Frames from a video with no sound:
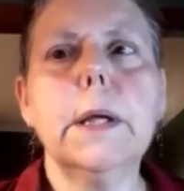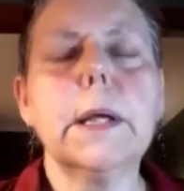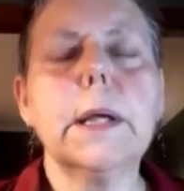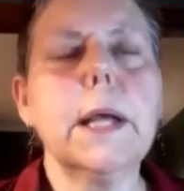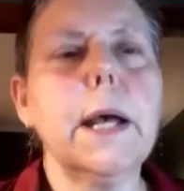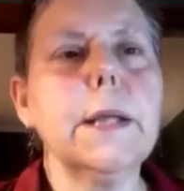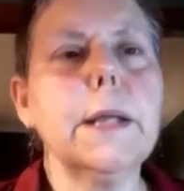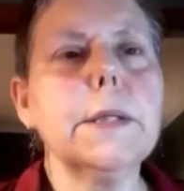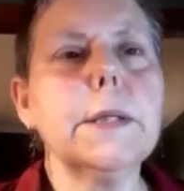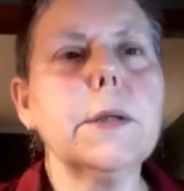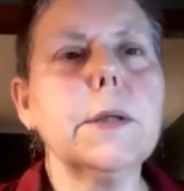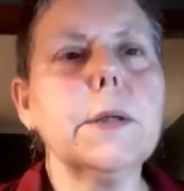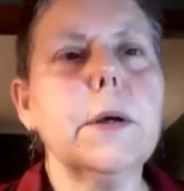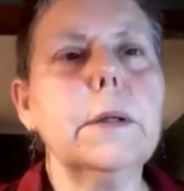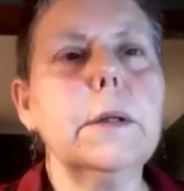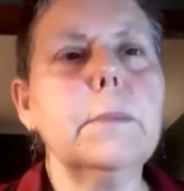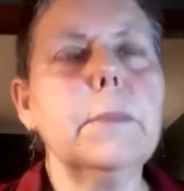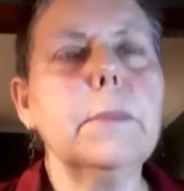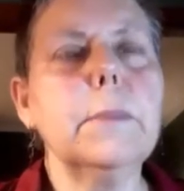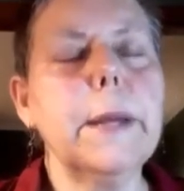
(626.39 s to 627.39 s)
cats
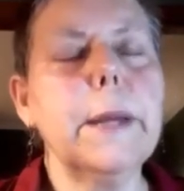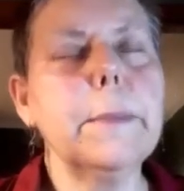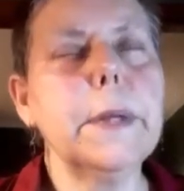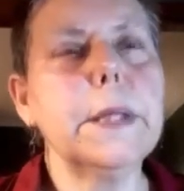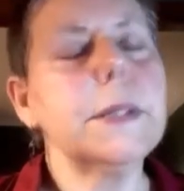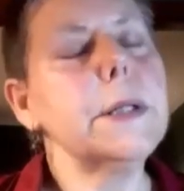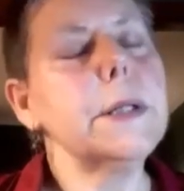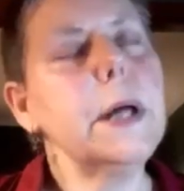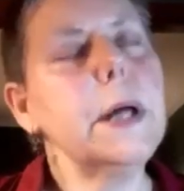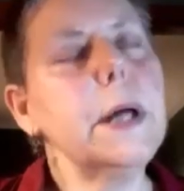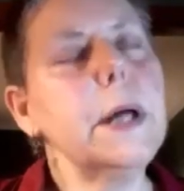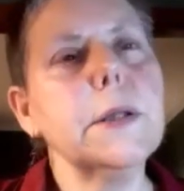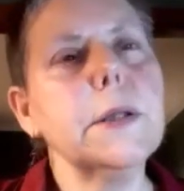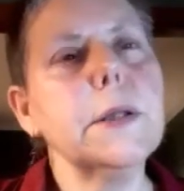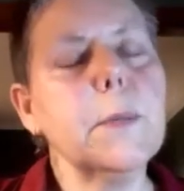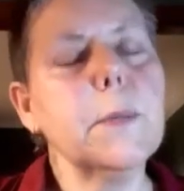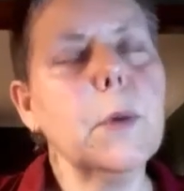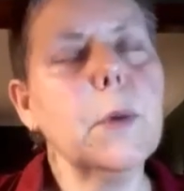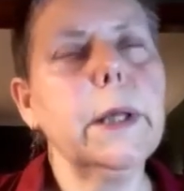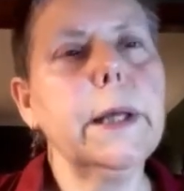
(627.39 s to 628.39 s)
on plant-based diets
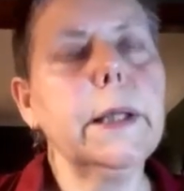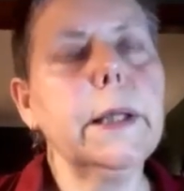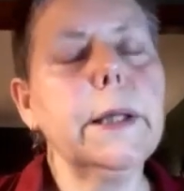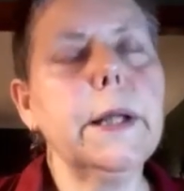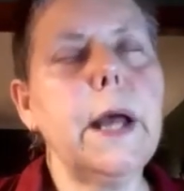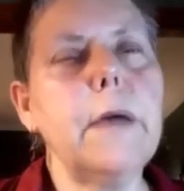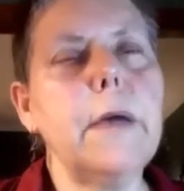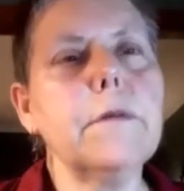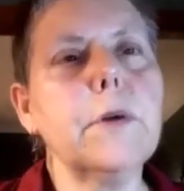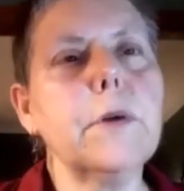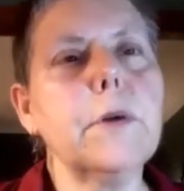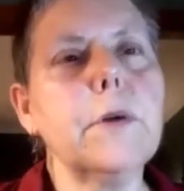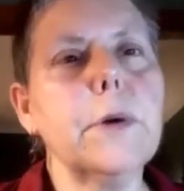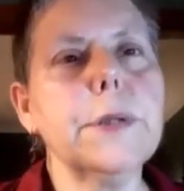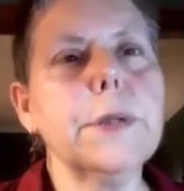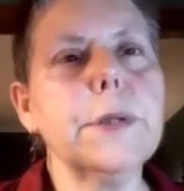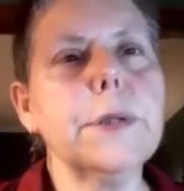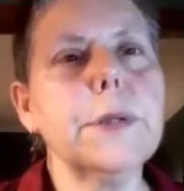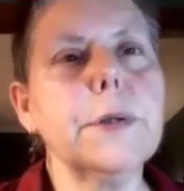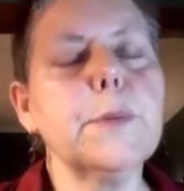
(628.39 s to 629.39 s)
are more likely to have
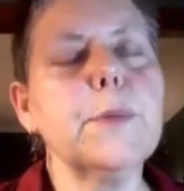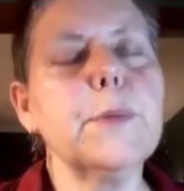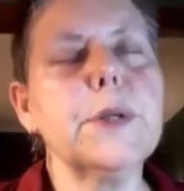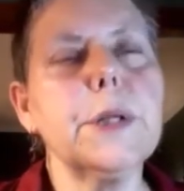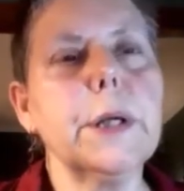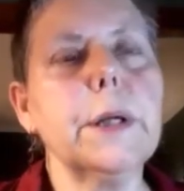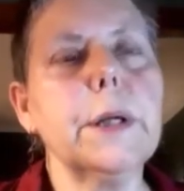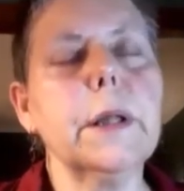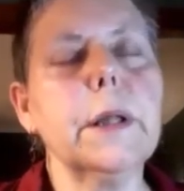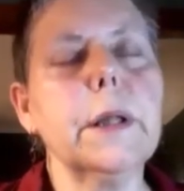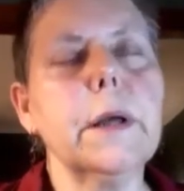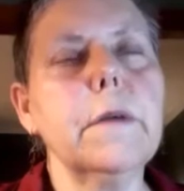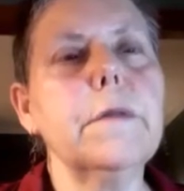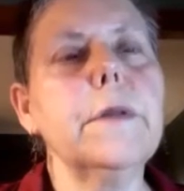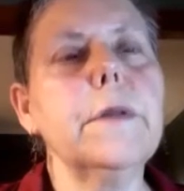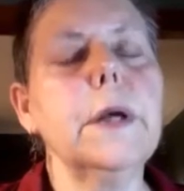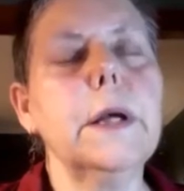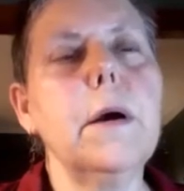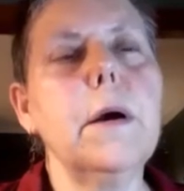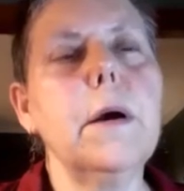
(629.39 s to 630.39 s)
crystals, particularly if
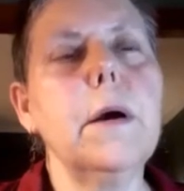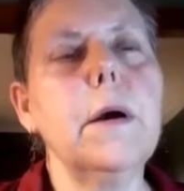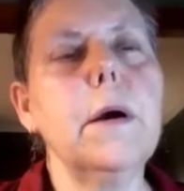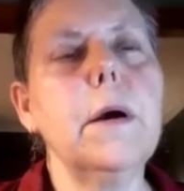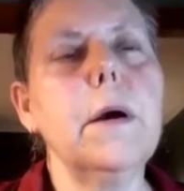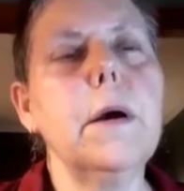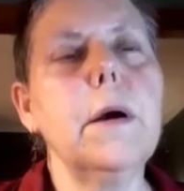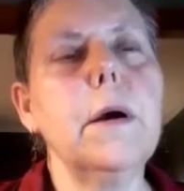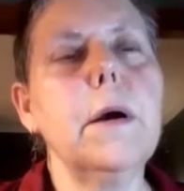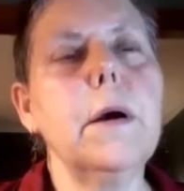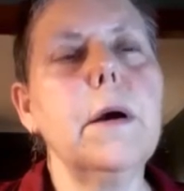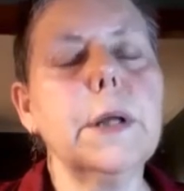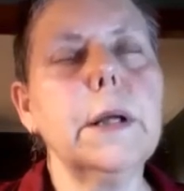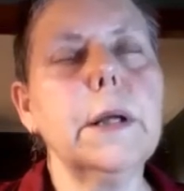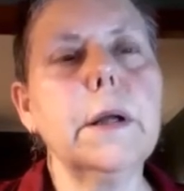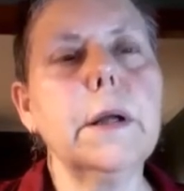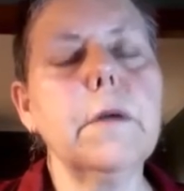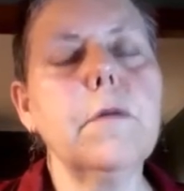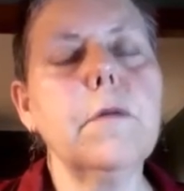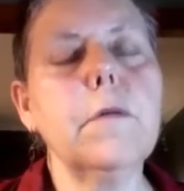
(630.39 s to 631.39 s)
they aren't getting
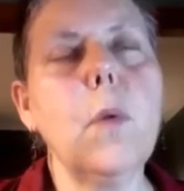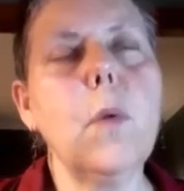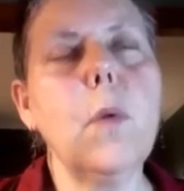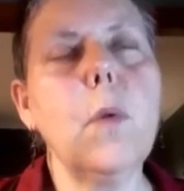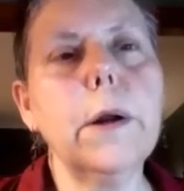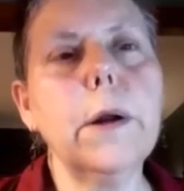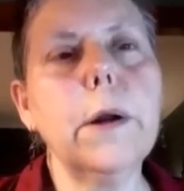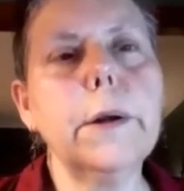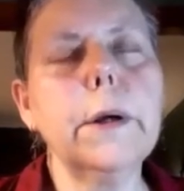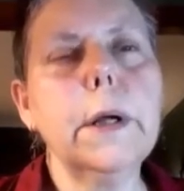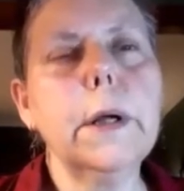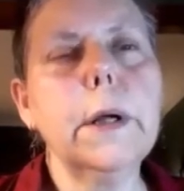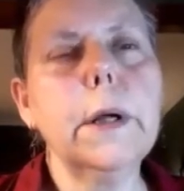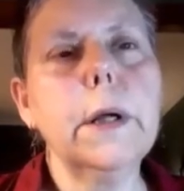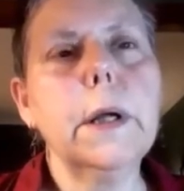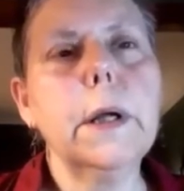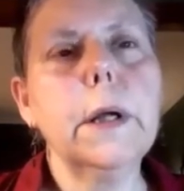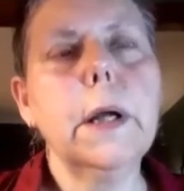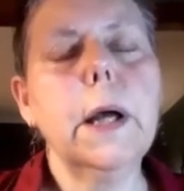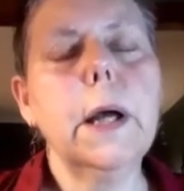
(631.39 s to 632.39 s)
enough water
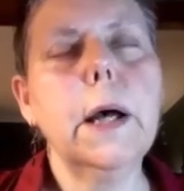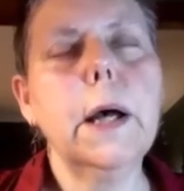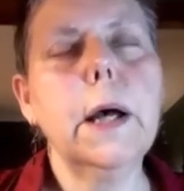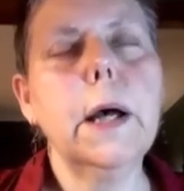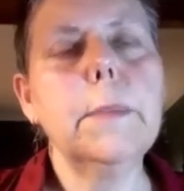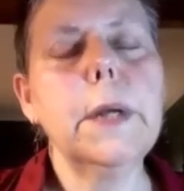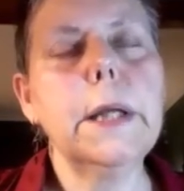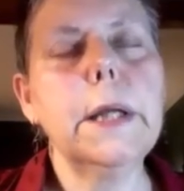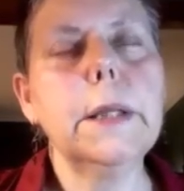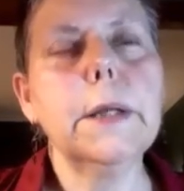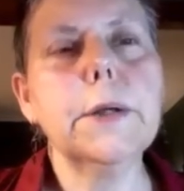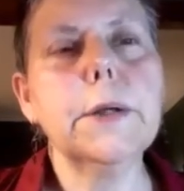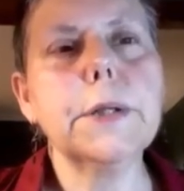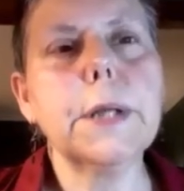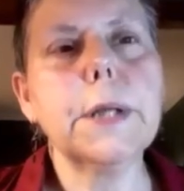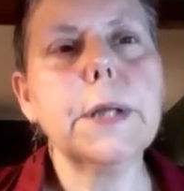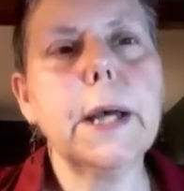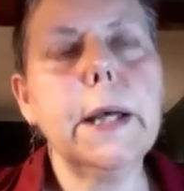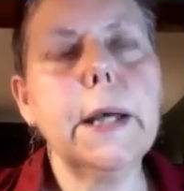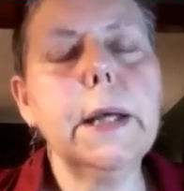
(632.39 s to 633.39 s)
in their
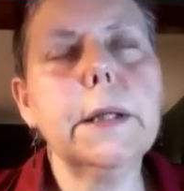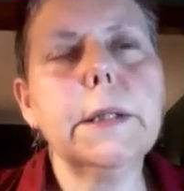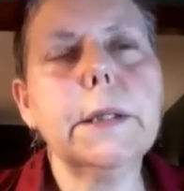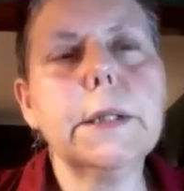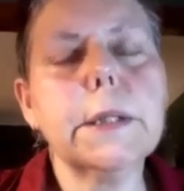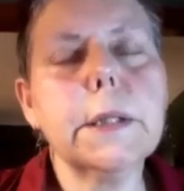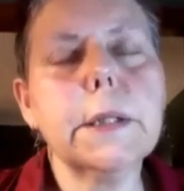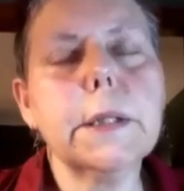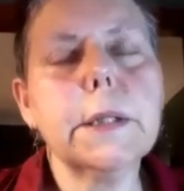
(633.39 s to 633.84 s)
diet.